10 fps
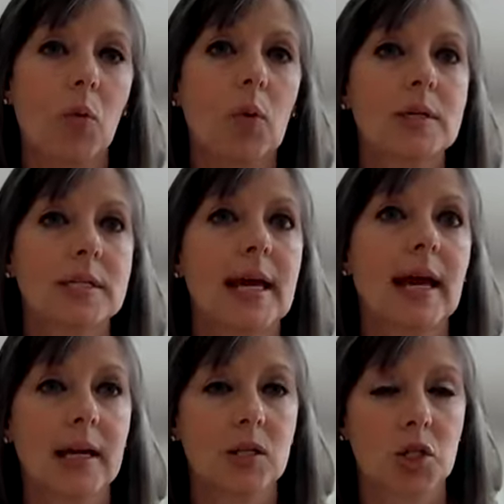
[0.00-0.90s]
was
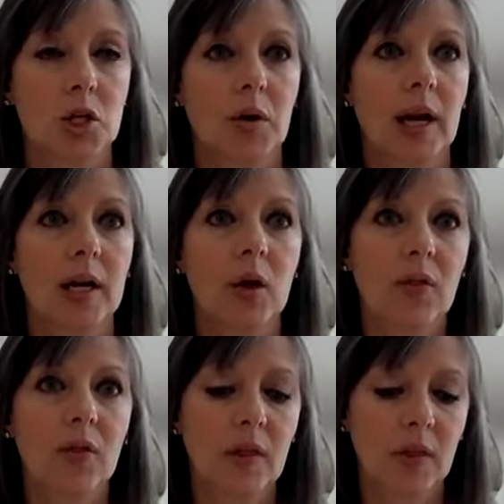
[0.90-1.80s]
the answer. And I
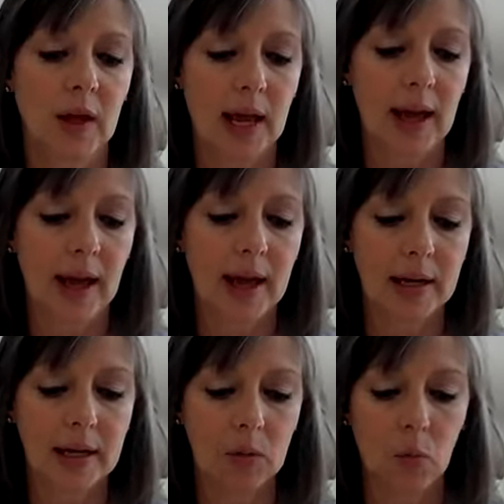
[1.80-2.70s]
don't think that
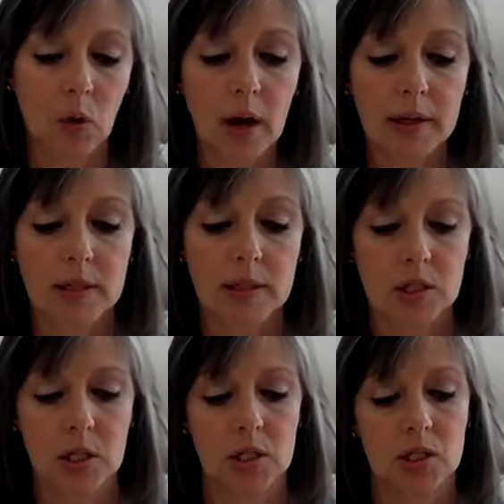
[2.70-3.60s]
any one
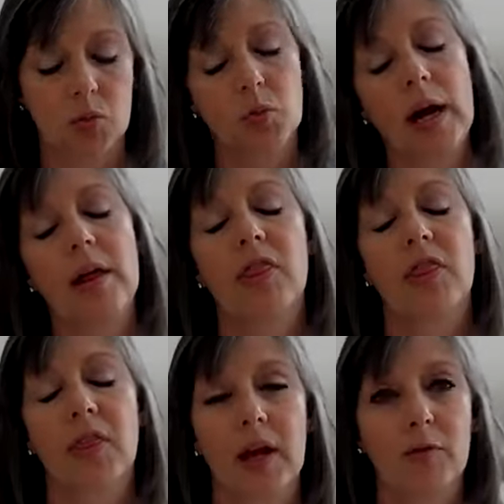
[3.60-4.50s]
is the right
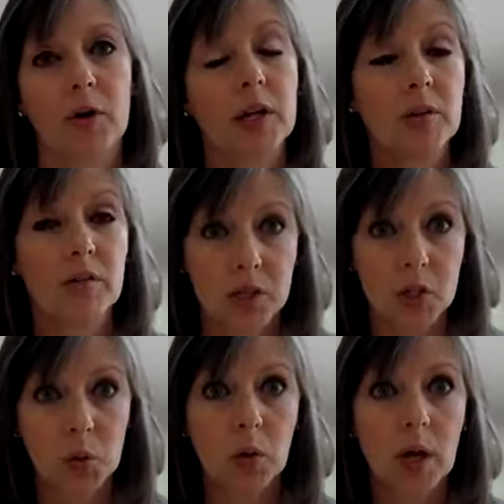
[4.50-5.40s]
thing for an
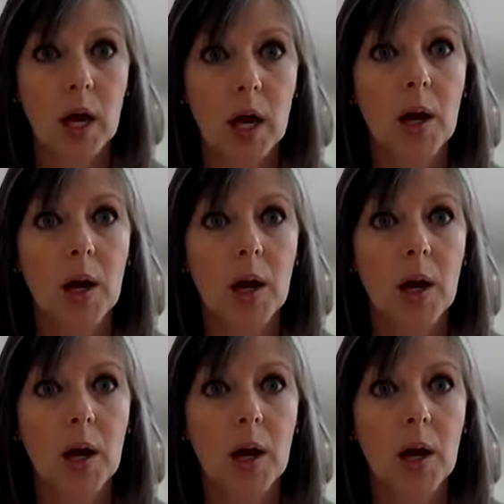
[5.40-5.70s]
individual.